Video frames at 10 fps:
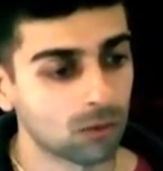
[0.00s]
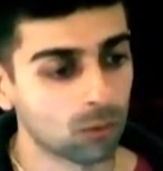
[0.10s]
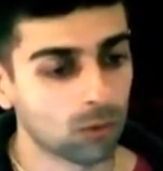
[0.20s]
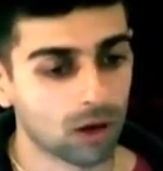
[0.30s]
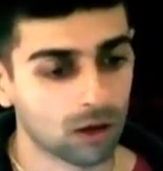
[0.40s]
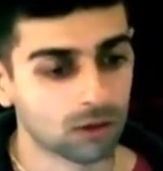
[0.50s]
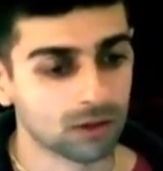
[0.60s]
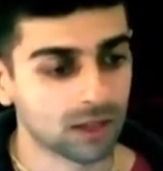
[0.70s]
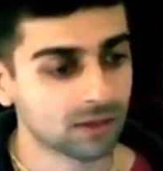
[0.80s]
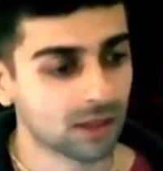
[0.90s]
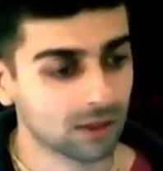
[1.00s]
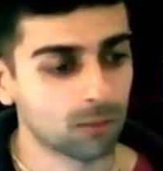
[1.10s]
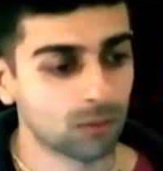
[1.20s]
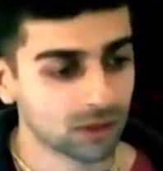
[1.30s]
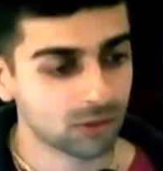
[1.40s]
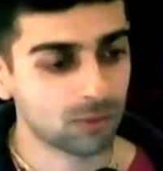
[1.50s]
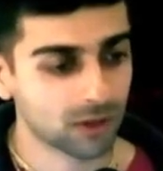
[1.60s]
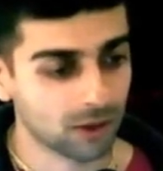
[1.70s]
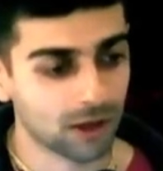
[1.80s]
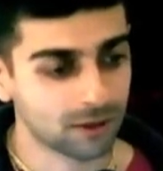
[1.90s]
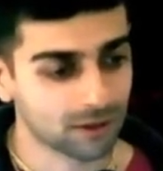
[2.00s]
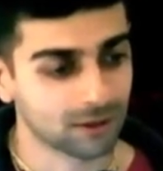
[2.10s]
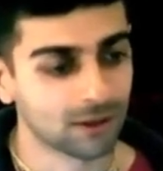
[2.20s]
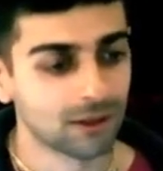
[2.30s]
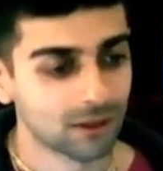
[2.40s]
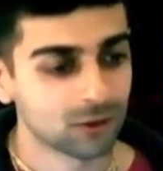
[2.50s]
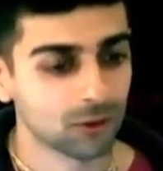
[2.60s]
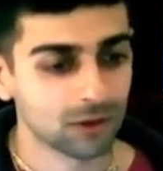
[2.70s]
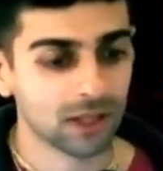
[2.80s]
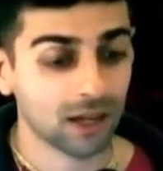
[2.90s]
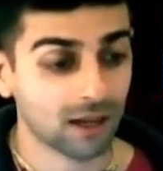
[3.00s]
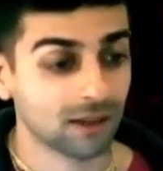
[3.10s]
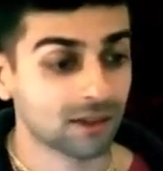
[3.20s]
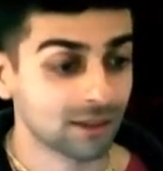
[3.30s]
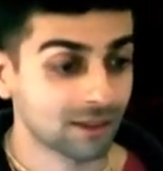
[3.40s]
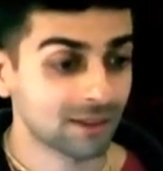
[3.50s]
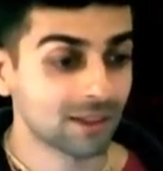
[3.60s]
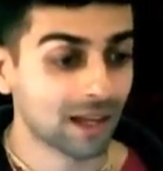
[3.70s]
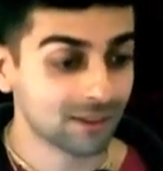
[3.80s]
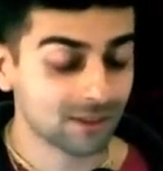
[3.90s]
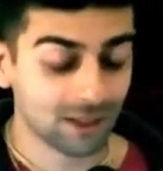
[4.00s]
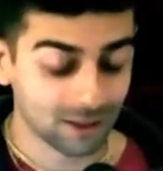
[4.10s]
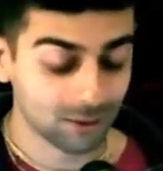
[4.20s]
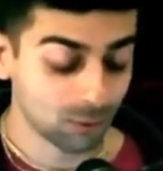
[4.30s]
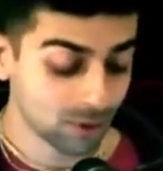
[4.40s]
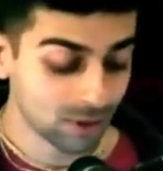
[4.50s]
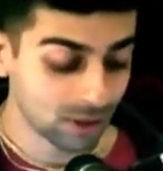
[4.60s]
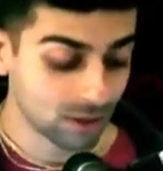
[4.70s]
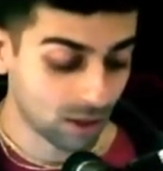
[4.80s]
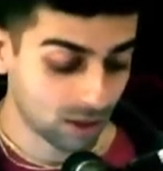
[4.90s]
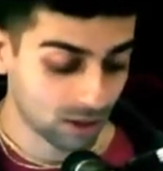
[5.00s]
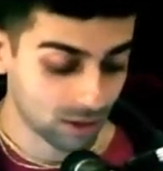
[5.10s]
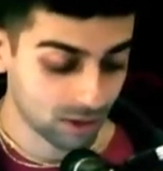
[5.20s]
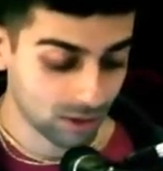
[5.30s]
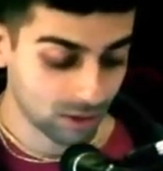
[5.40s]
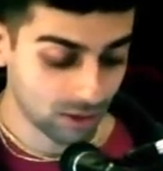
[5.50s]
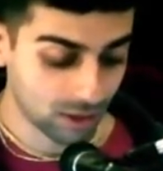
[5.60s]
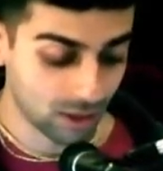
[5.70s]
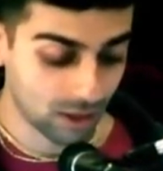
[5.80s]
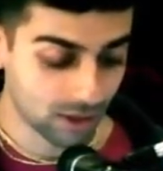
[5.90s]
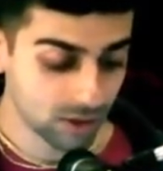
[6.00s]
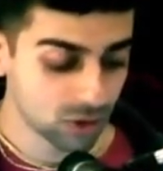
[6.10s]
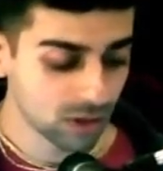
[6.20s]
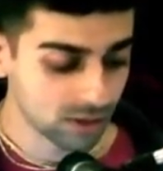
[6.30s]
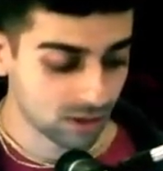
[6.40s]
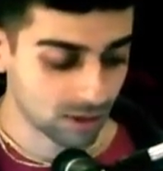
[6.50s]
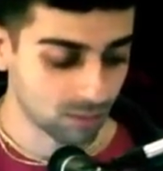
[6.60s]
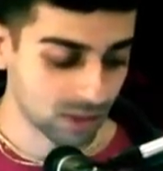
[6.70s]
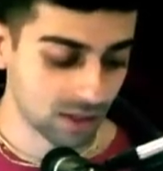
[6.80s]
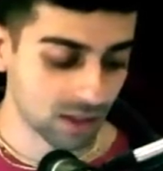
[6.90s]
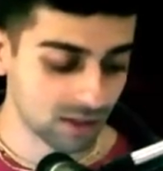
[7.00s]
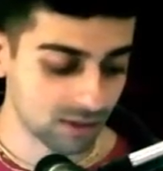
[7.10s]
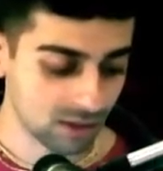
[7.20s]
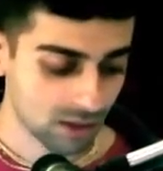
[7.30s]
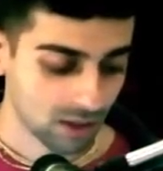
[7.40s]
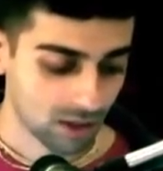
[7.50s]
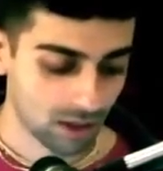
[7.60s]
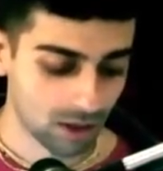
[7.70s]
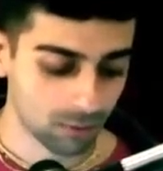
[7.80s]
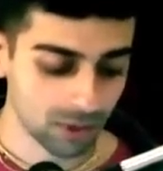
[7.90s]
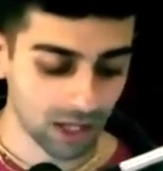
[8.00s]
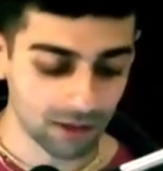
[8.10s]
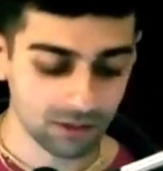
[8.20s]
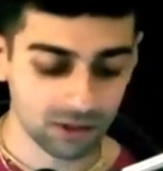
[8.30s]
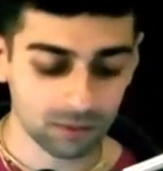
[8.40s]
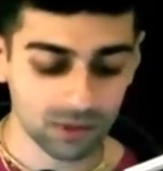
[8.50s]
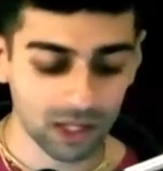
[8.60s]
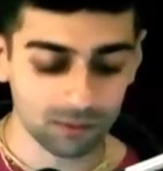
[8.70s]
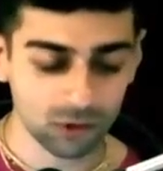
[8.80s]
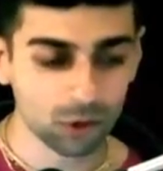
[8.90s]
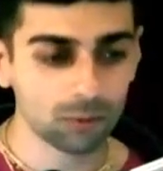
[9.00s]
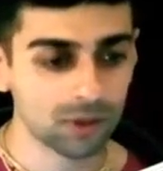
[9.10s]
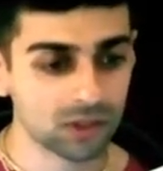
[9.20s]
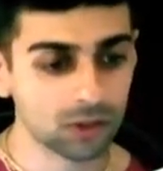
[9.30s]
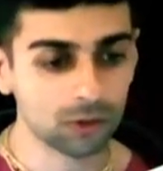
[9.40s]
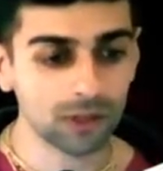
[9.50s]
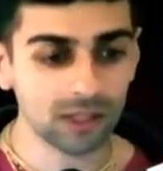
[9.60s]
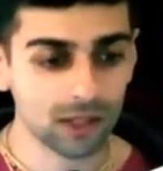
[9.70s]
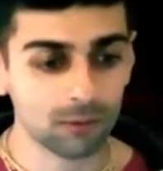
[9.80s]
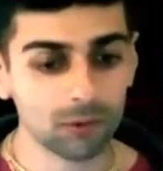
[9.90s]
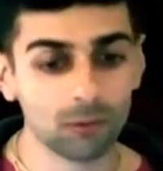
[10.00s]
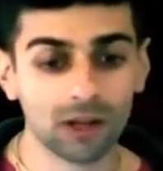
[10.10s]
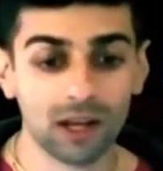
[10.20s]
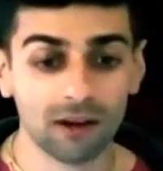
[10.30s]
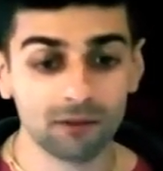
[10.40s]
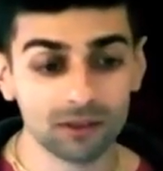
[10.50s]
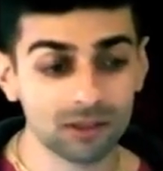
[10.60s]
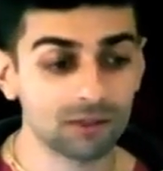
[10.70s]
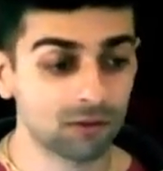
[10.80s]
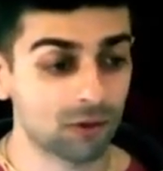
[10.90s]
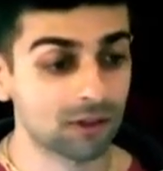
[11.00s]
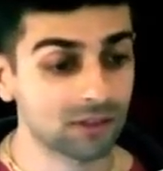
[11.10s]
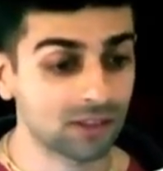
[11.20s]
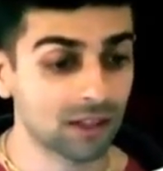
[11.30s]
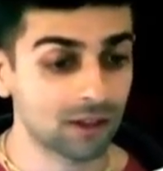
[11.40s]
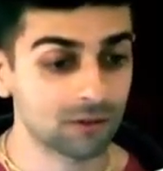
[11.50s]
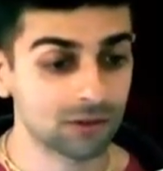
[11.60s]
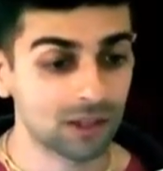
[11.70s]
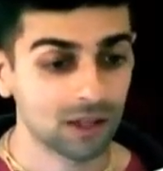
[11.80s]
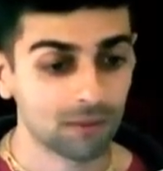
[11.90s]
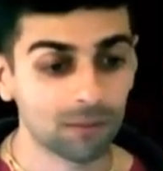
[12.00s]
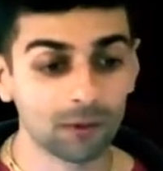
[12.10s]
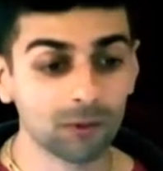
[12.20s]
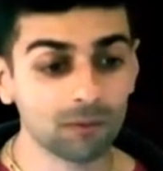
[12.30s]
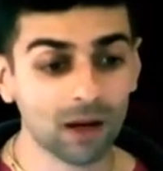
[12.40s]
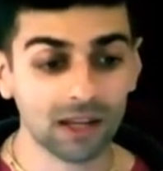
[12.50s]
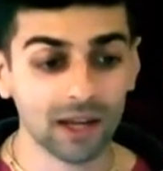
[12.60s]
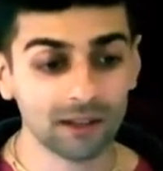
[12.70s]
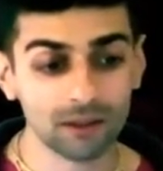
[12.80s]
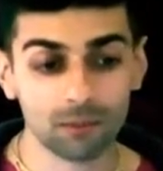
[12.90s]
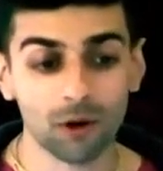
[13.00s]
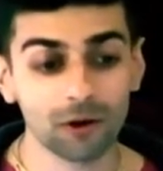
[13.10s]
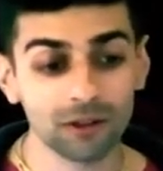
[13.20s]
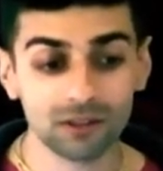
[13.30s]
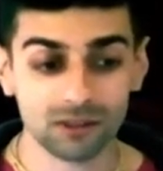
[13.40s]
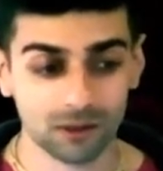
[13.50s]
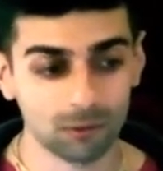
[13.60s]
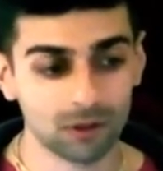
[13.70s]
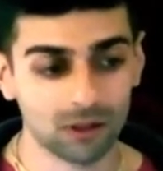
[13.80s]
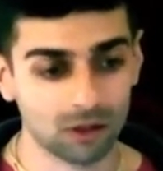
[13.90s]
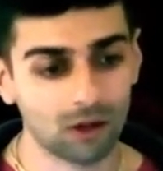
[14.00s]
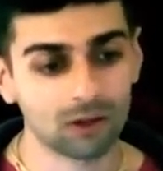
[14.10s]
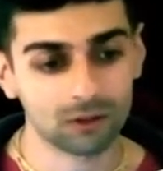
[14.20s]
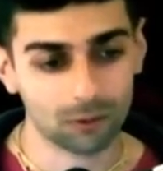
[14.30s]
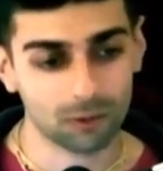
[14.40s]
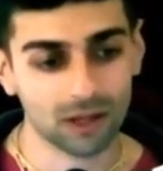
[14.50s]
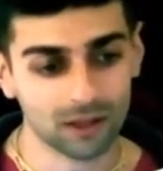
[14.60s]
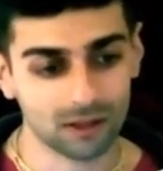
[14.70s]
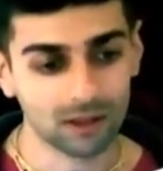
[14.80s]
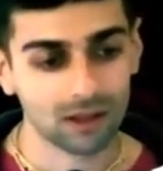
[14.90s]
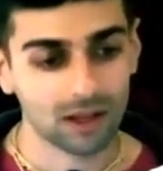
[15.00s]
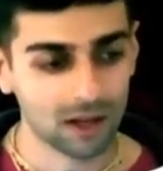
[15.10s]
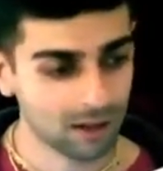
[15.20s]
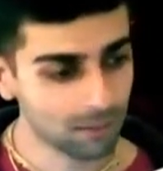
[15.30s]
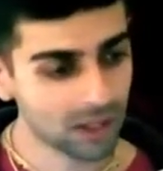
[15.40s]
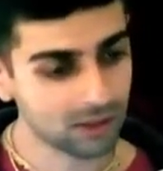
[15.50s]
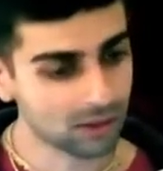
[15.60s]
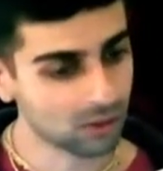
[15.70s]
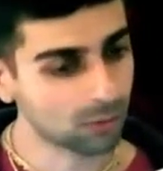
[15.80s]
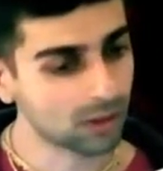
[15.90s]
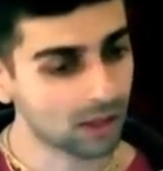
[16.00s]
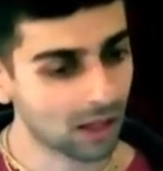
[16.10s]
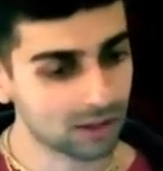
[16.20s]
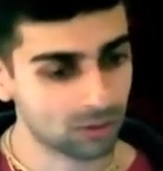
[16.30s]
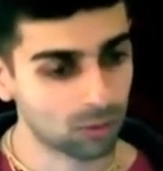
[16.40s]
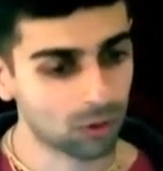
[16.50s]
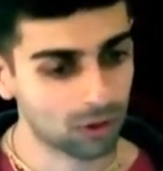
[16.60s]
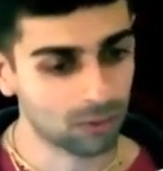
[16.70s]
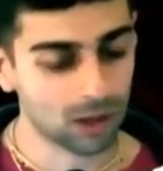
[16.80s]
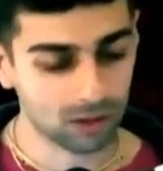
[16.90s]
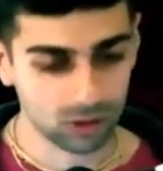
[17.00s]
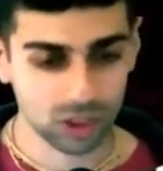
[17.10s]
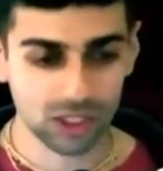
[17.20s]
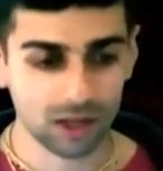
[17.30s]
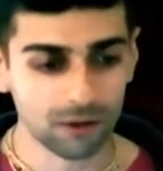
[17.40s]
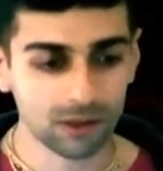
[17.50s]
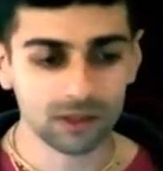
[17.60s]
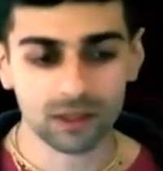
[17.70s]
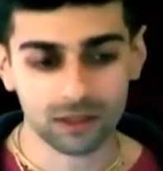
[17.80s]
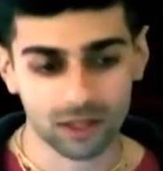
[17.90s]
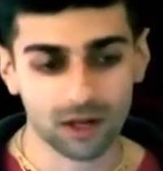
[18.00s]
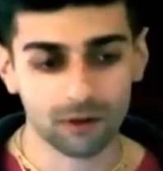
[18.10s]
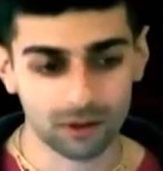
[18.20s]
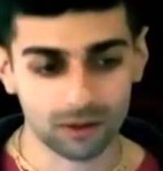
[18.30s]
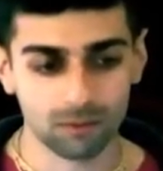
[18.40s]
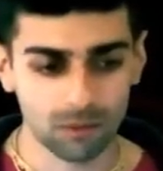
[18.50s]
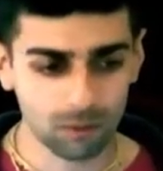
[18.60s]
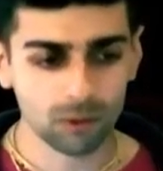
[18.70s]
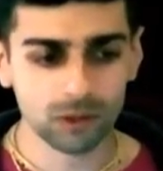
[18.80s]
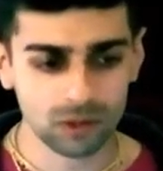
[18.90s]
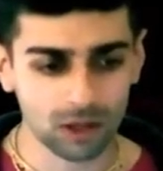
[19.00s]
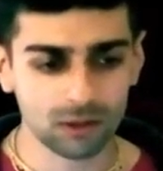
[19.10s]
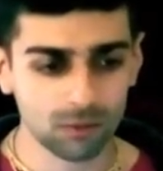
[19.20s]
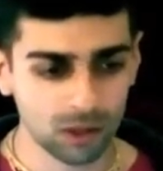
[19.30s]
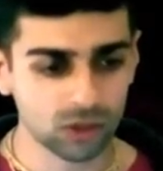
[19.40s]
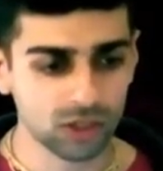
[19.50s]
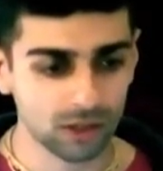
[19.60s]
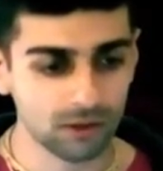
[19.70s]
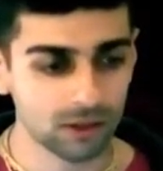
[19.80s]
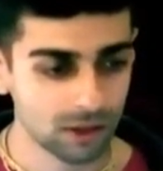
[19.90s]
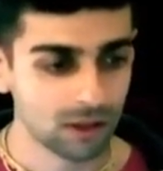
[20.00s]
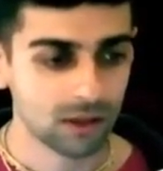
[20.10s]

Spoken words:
Wow, that's like a much better ending. So yeah, that's like really interesting because we have sometimes so much greed and we want everything for ourselves, but we might end up hurting someone along the way. And it makes us realize more about sharing and caring. Remember we talked about sharing?